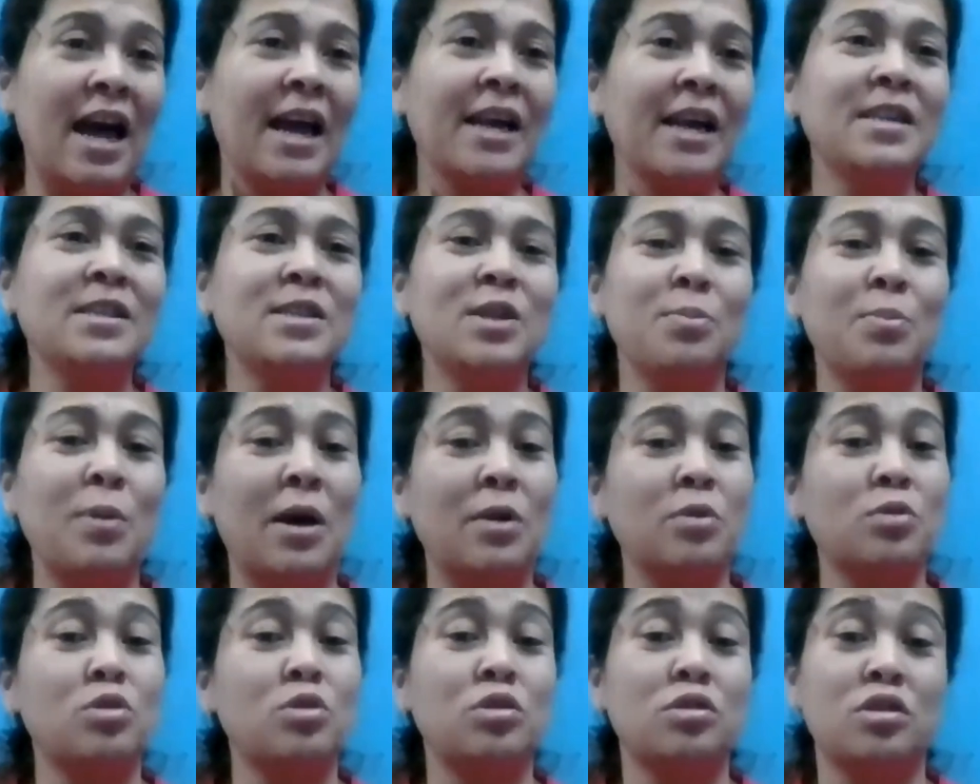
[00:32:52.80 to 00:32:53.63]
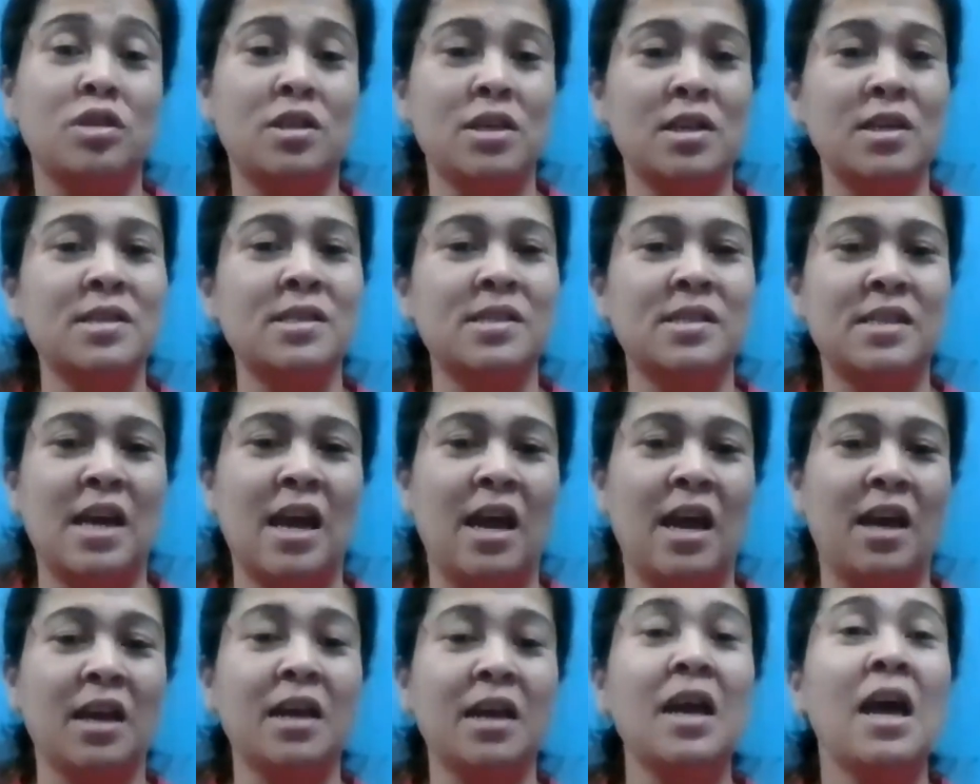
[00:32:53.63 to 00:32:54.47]
liked about she
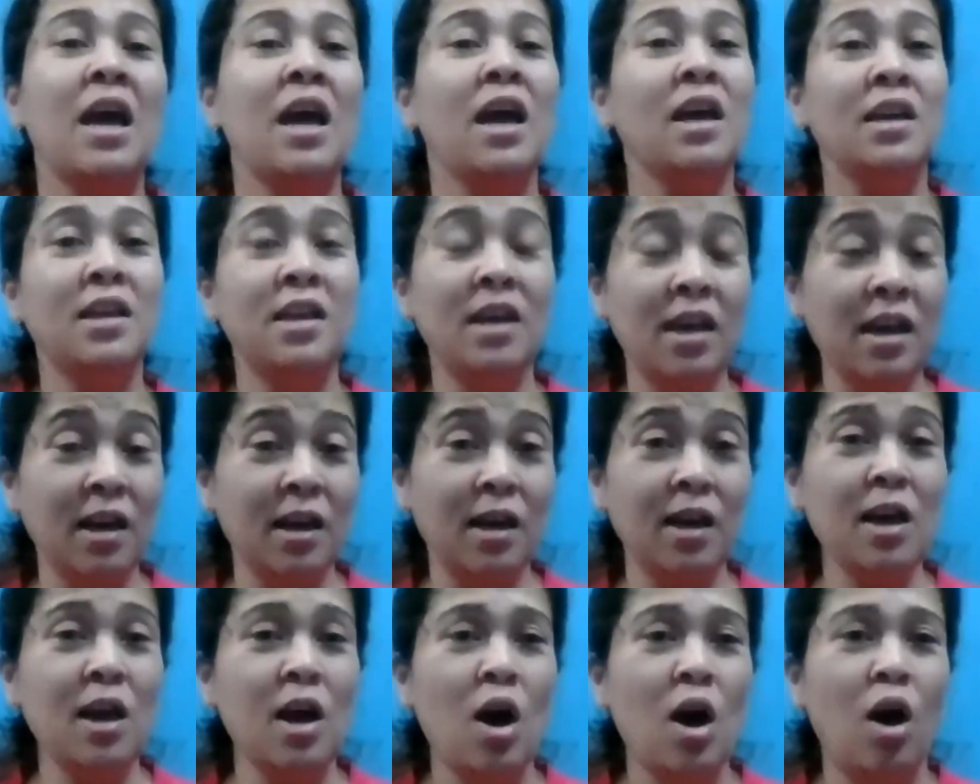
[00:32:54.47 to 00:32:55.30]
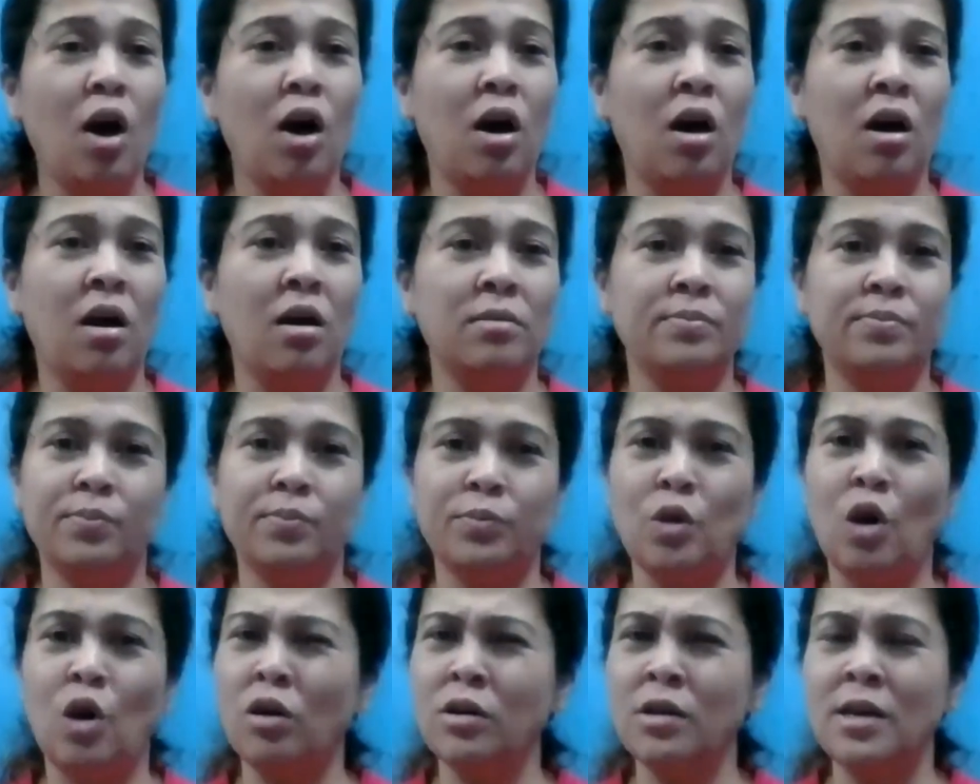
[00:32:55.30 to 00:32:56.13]
saying, ki
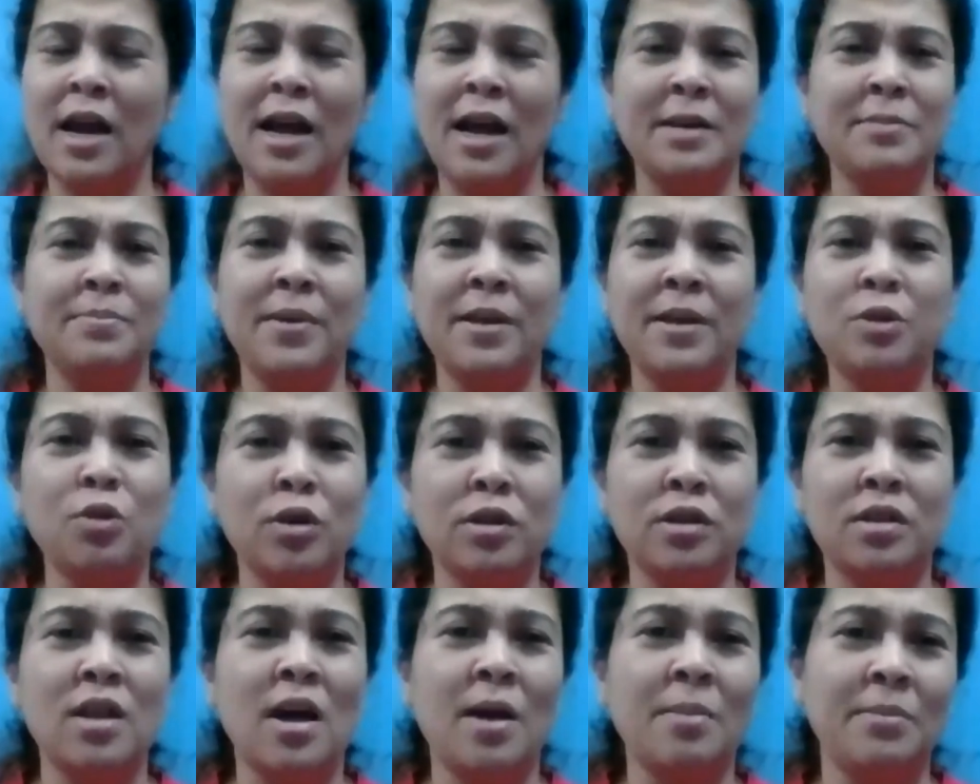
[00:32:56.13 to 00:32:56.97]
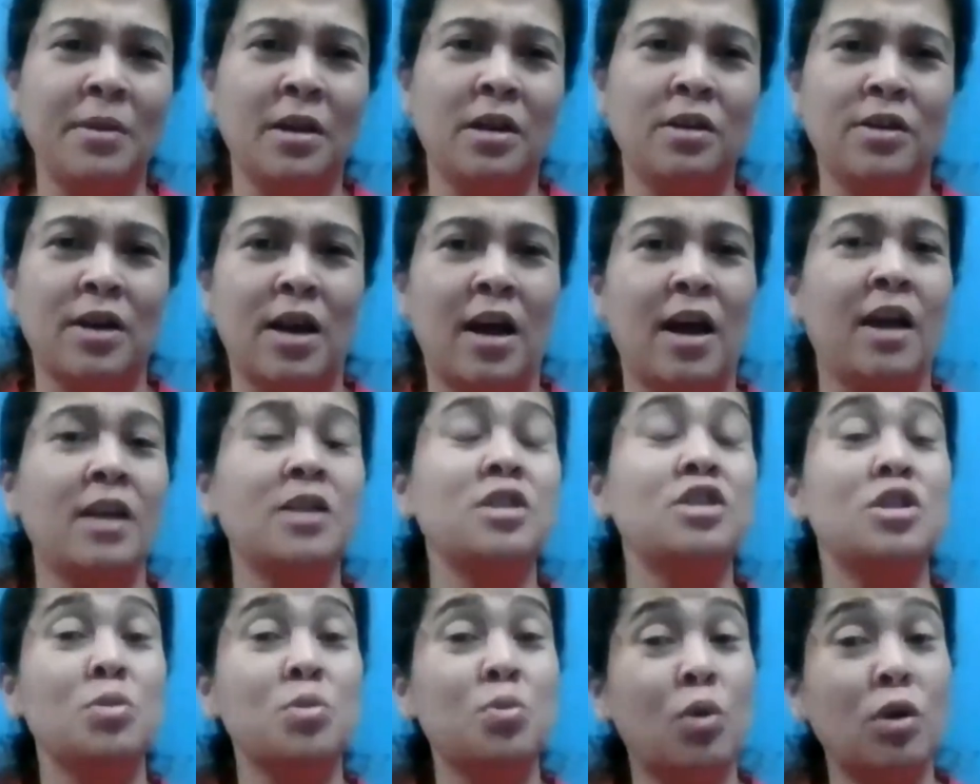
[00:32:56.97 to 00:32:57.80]
online pe to itna mil raha hai.
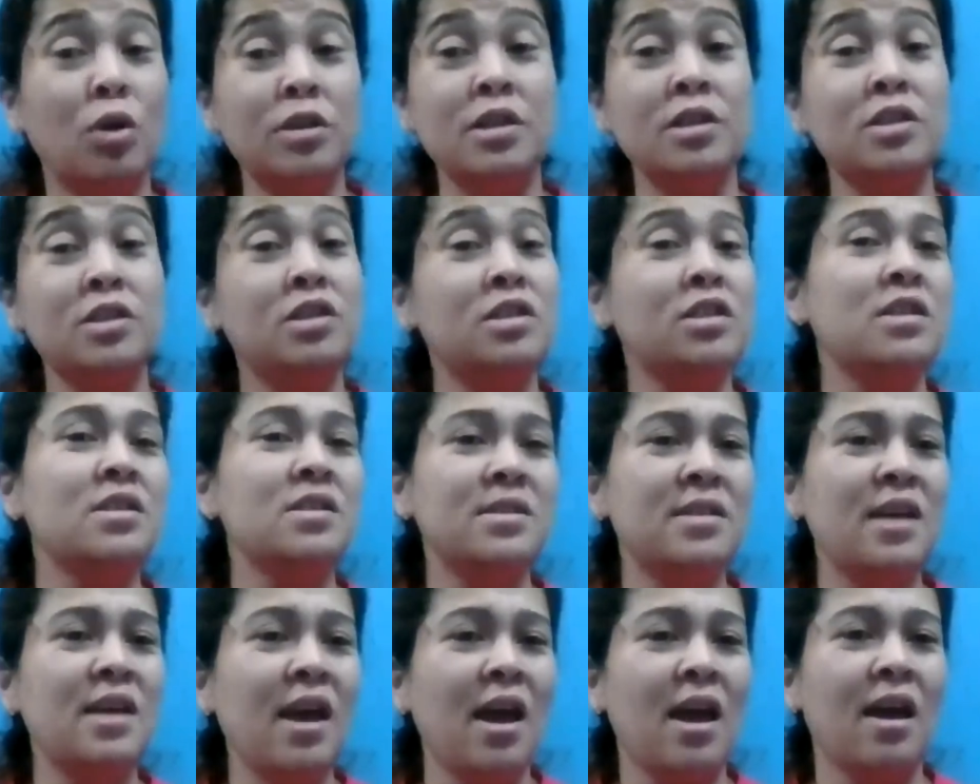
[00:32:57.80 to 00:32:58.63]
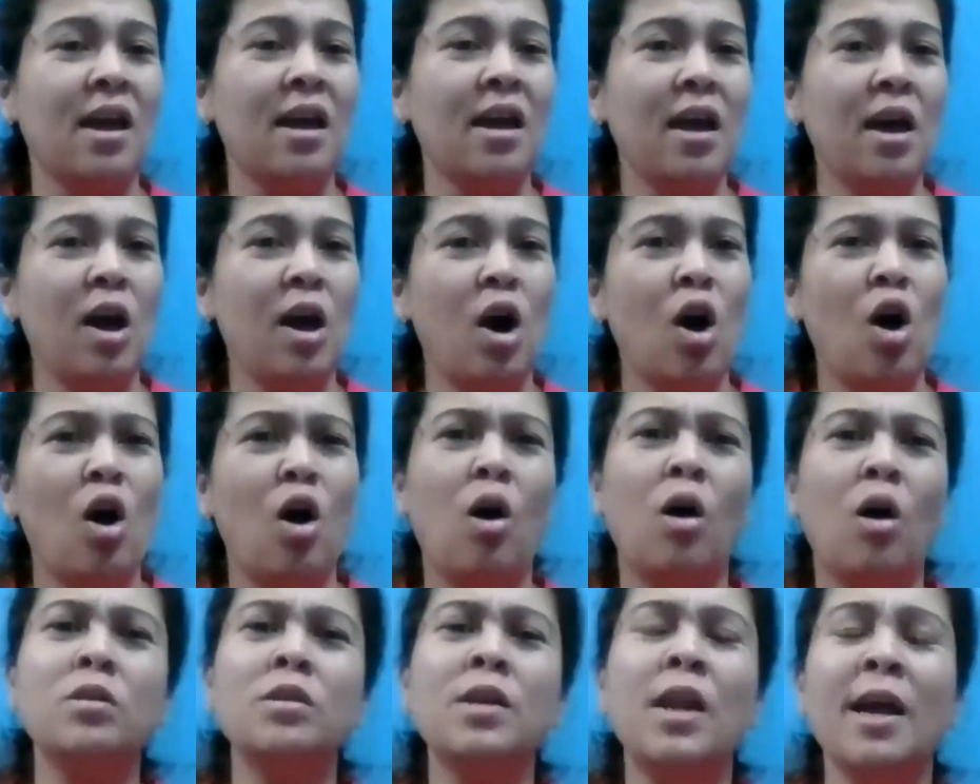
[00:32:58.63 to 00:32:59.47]
She, what did she say?
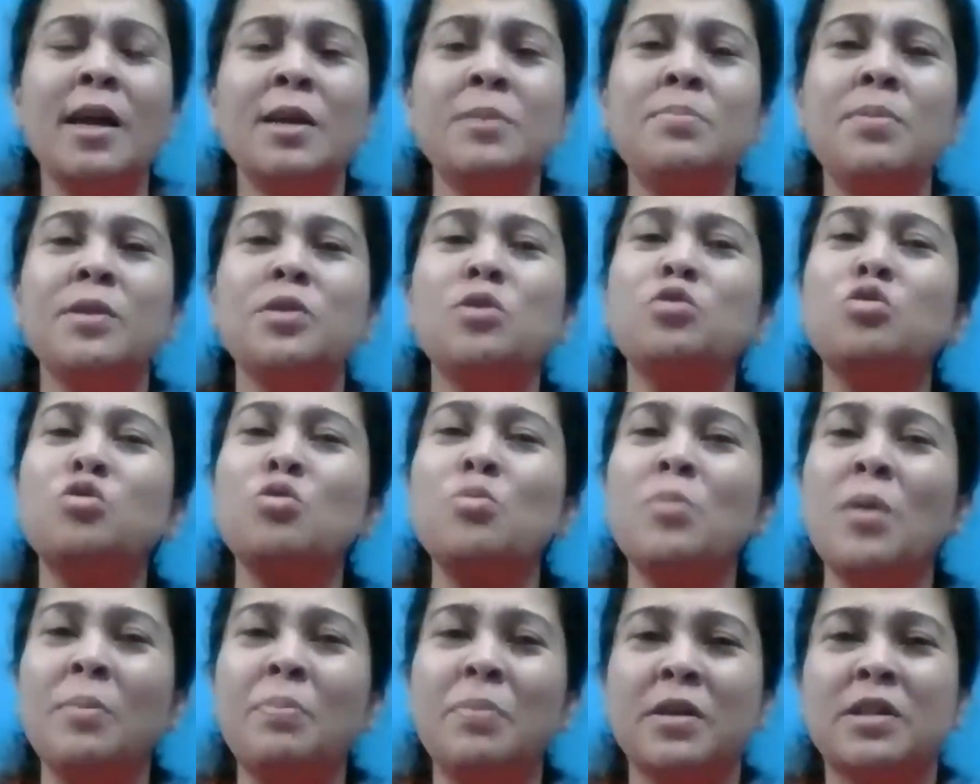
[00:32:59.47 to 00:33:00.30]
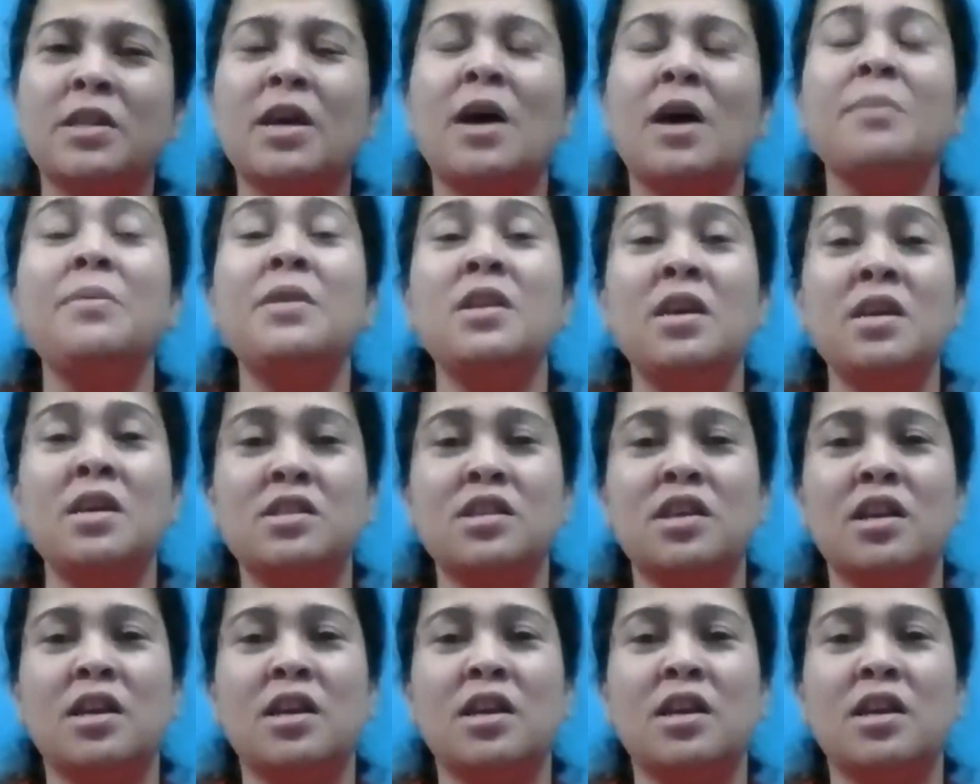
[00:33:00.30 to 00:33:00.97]
Online pe to tumhe pata bhi nahi